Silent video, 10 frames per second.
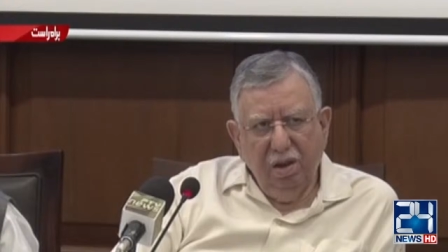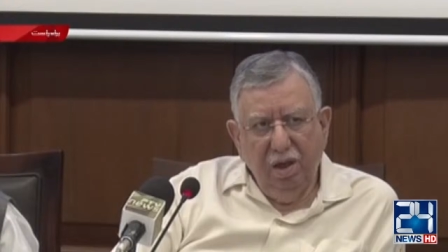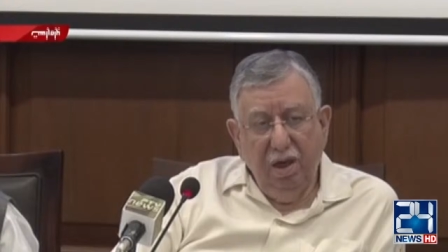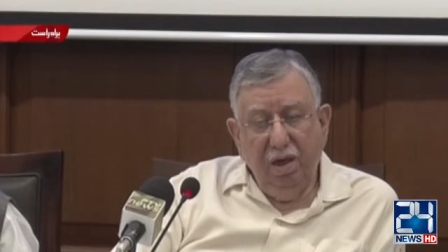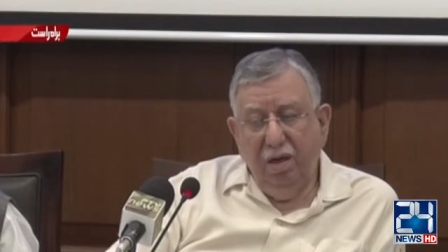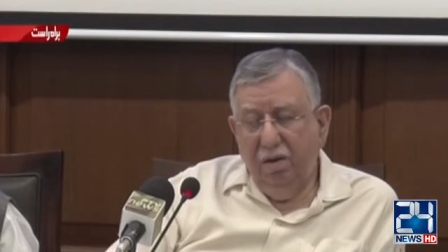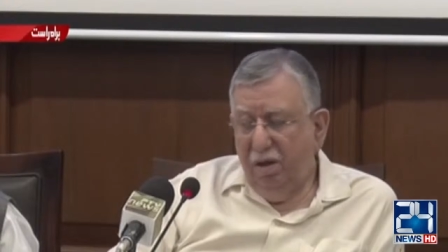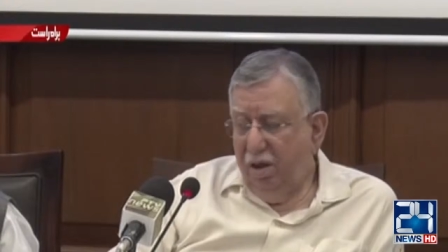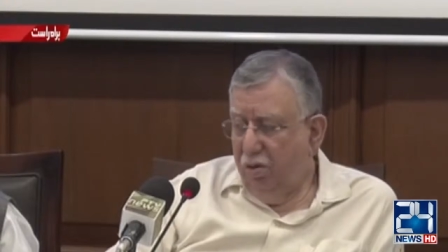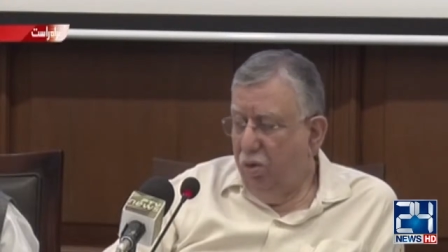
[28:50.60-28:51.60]
A,
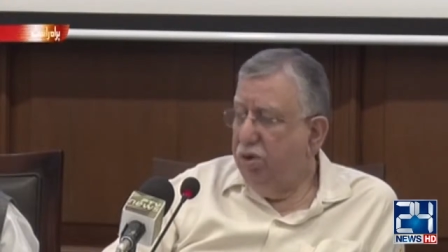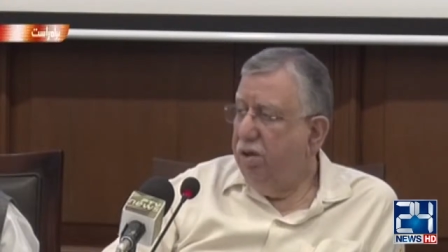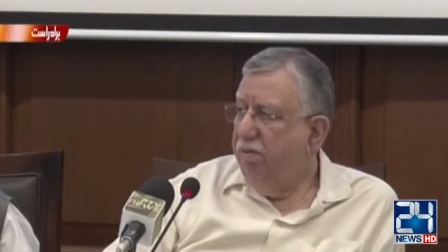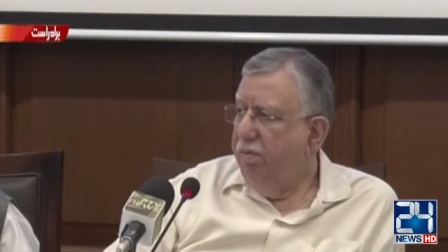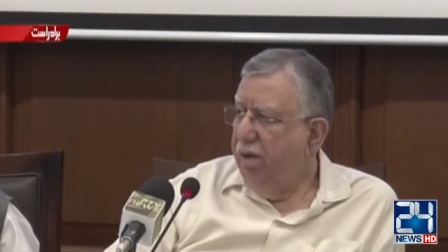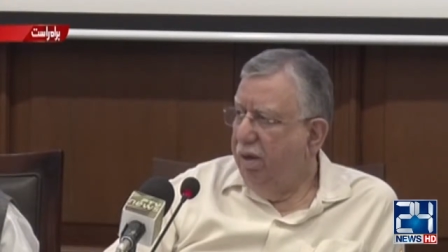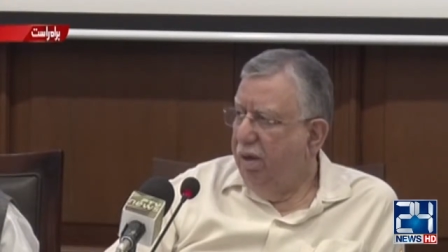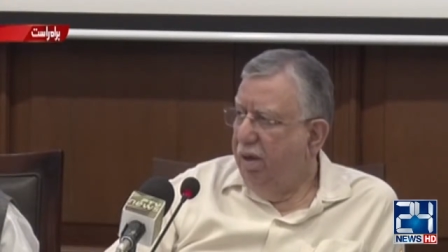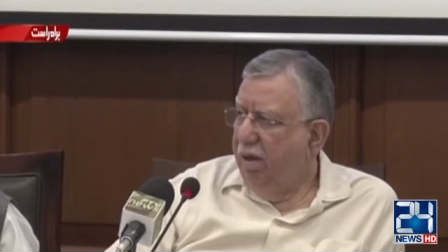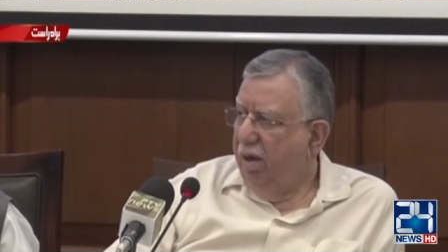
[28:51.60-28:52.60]
inclusive,
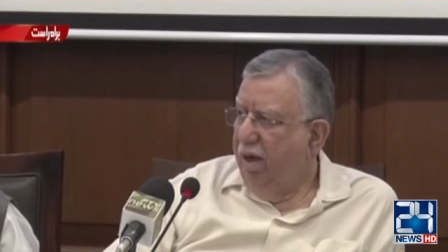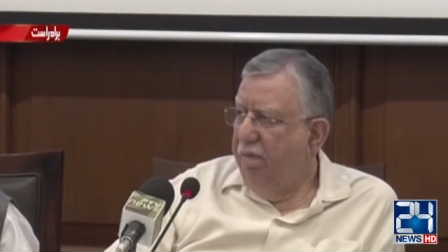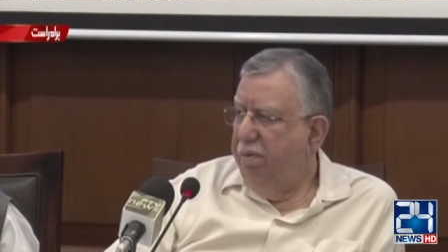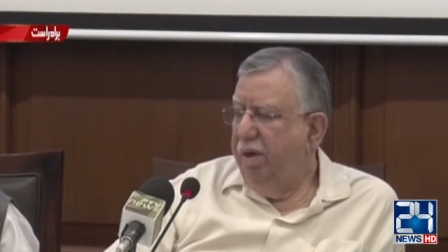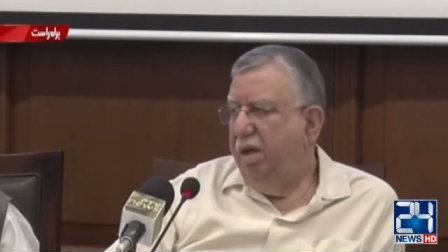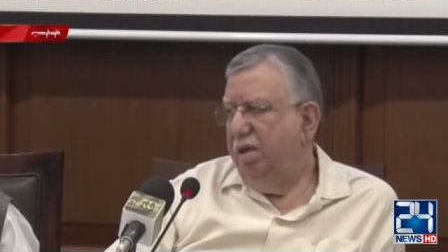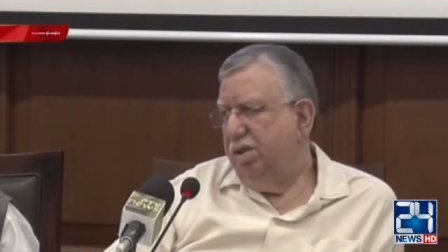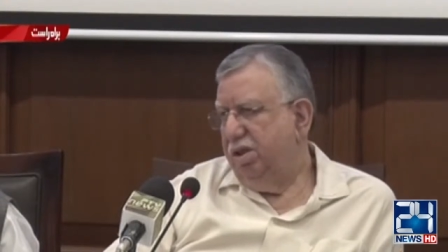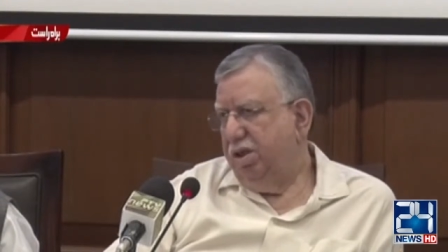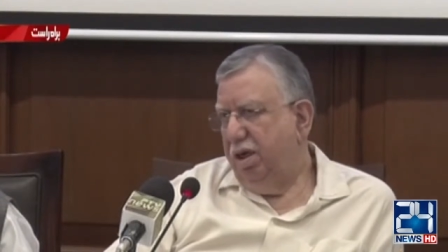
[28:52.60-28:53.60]
and be
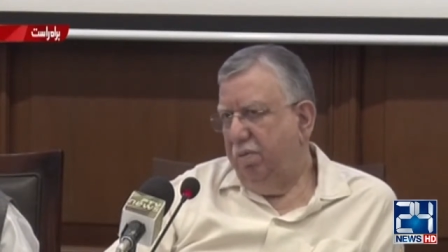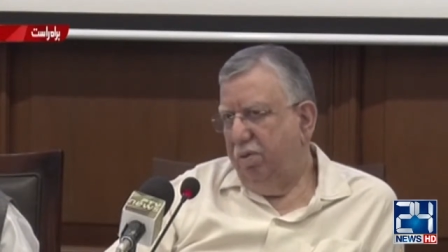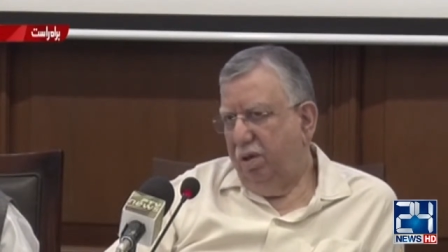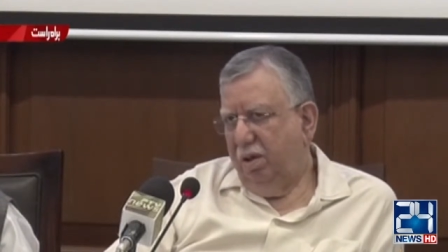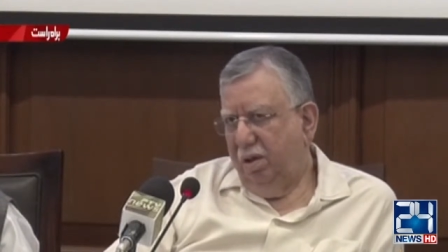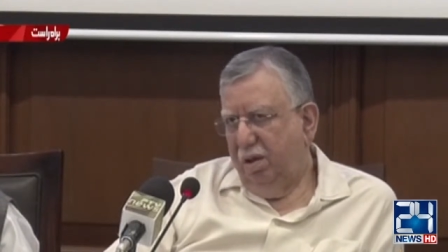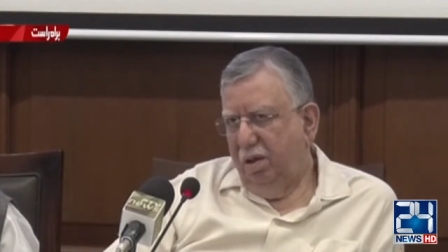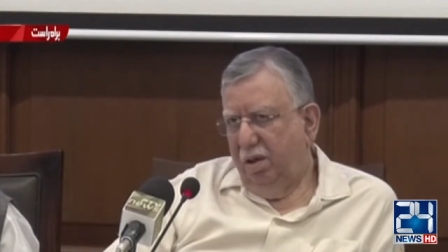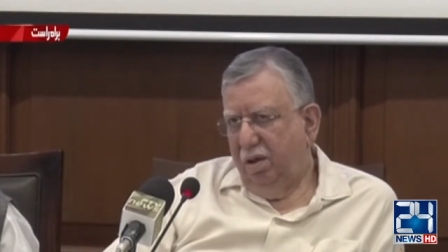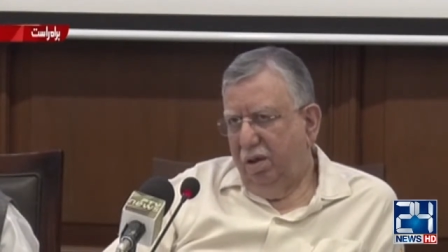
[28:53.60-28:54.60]
sustainable.
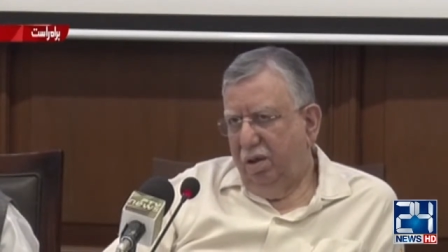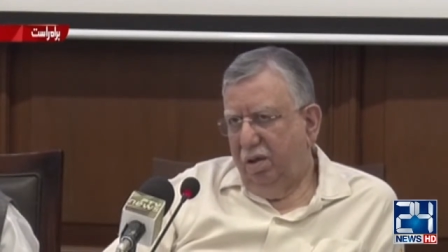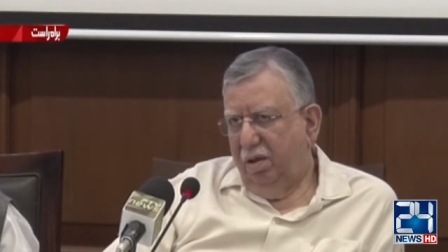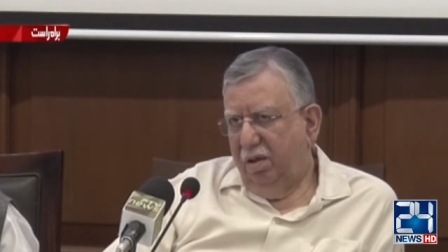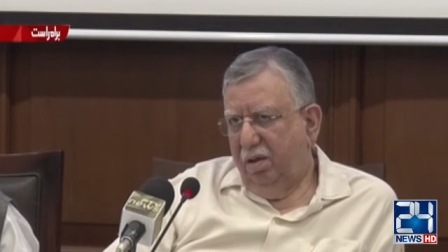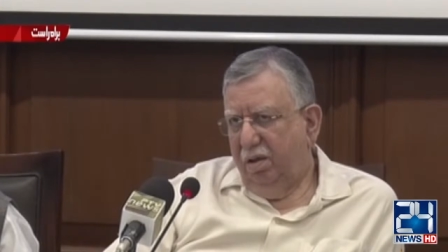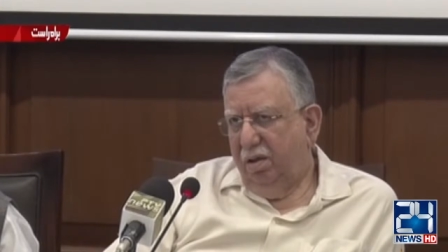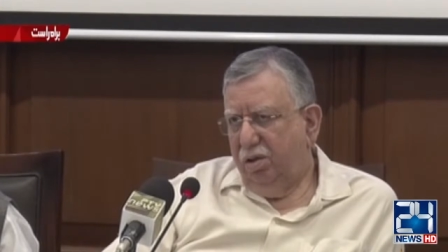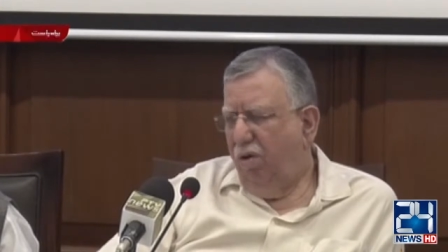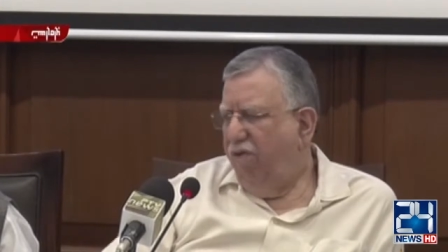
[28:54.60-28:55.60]

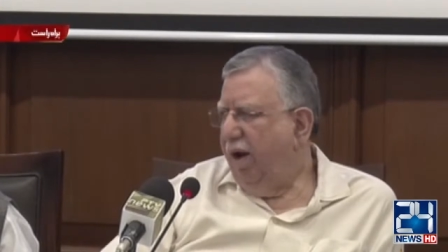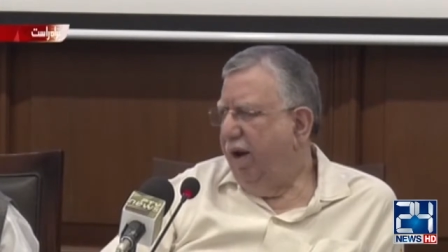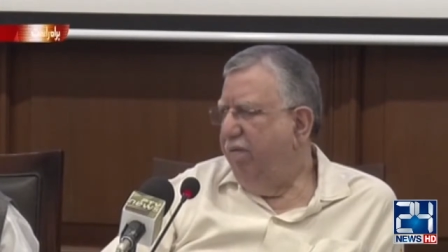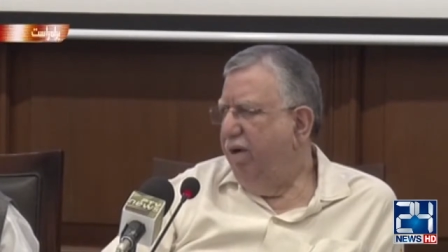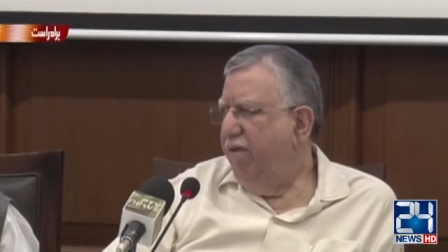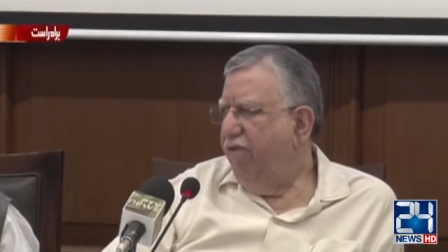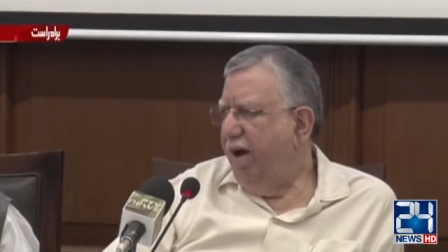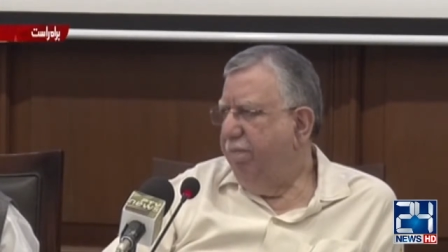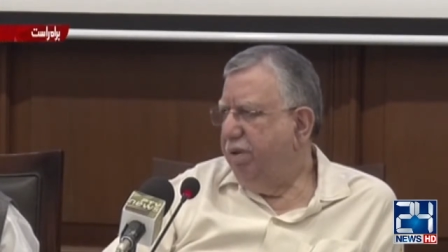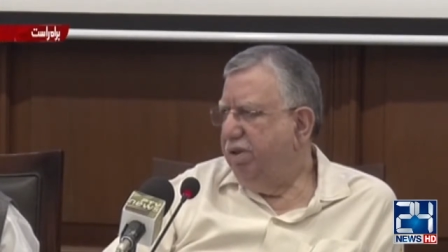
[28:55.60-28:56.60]
It's no fun having a
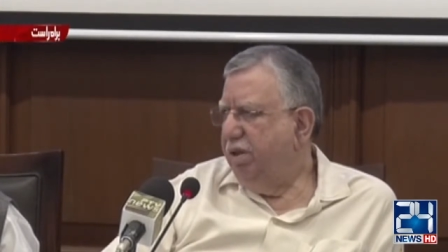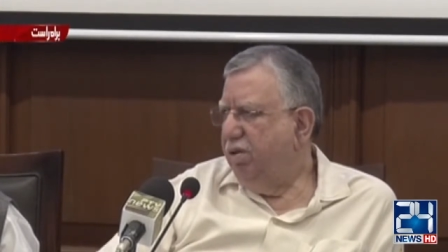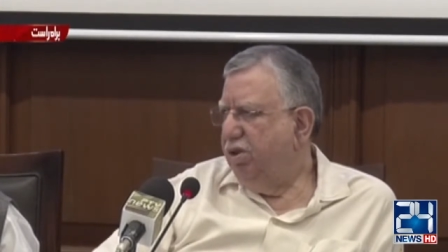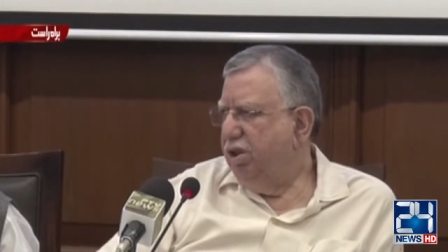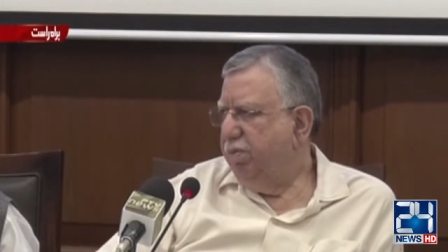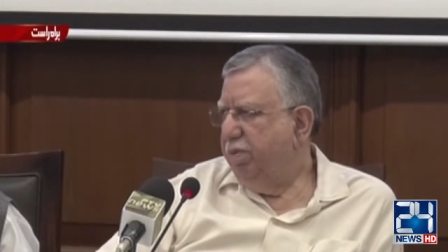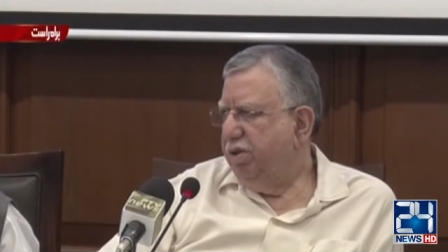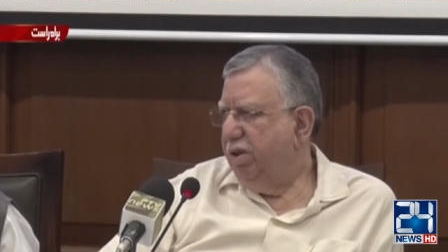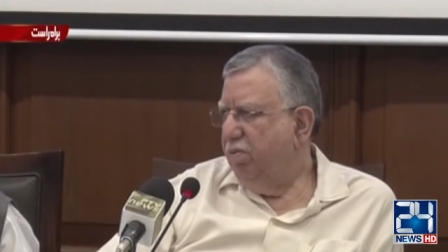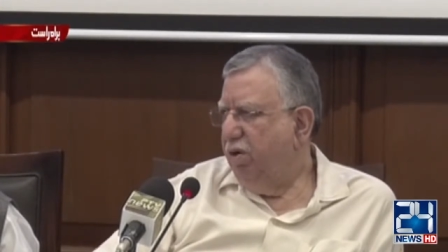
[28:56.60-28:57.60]
5% or
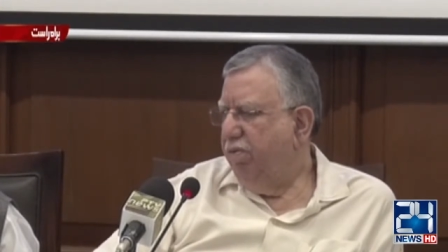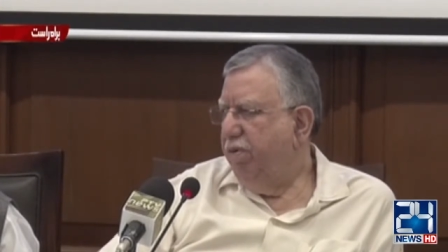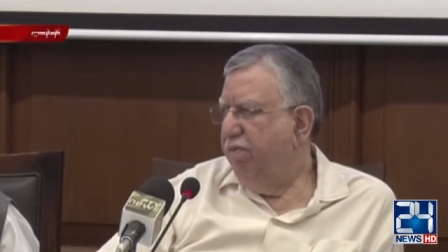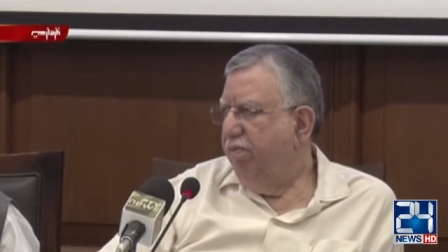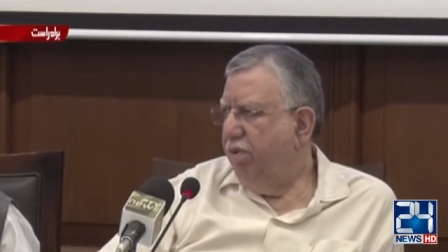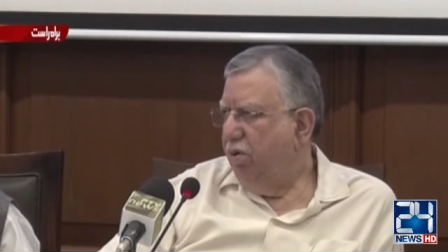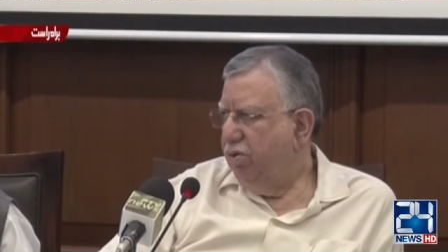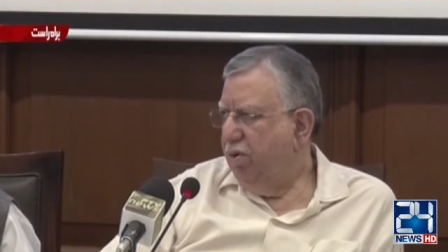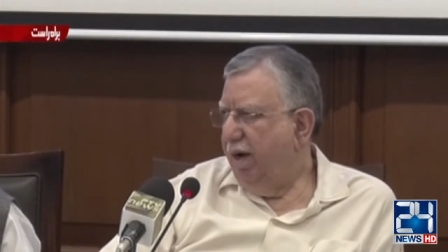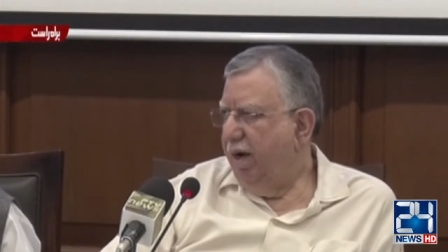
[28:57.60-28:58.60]
6%, but we've
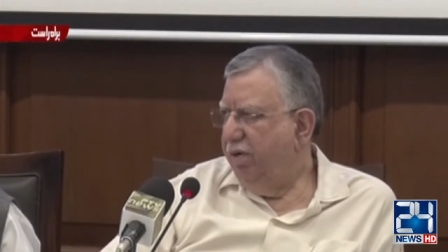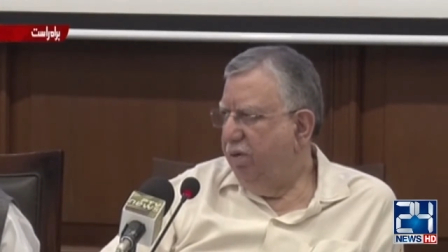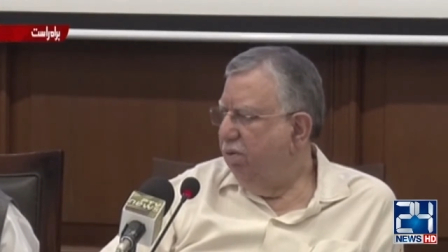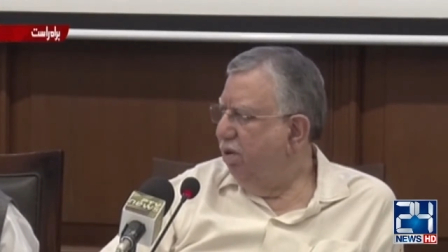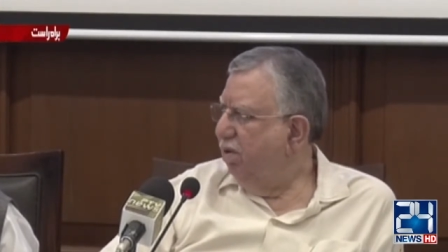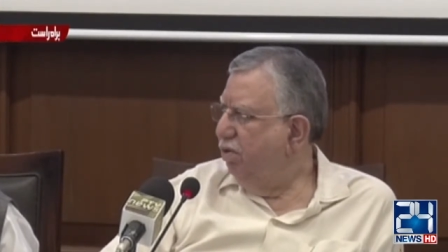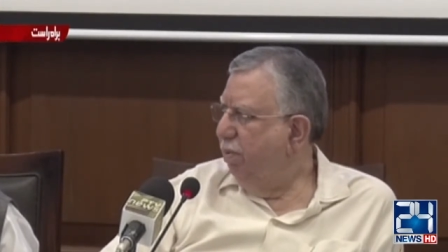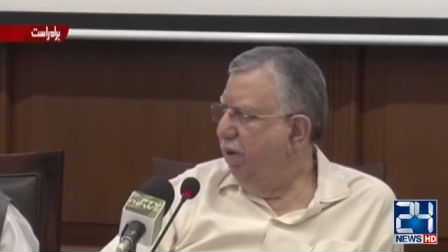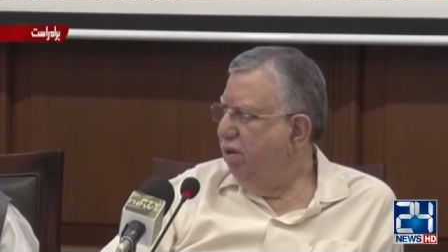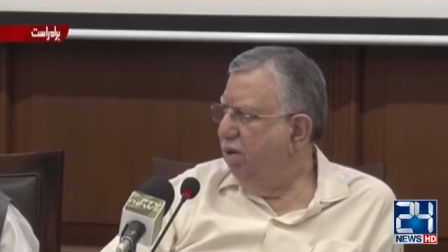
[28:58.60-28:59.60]
also had, you know,
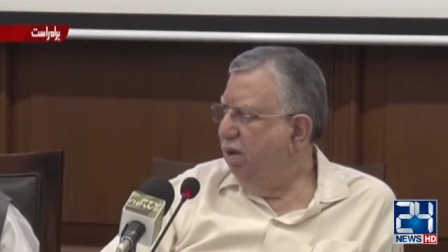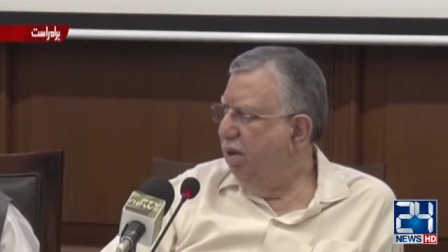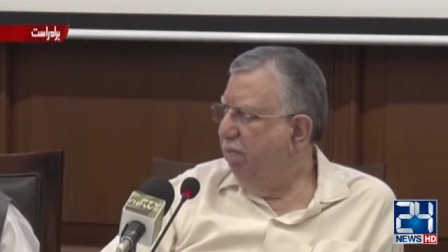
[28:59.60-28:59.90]
experience in the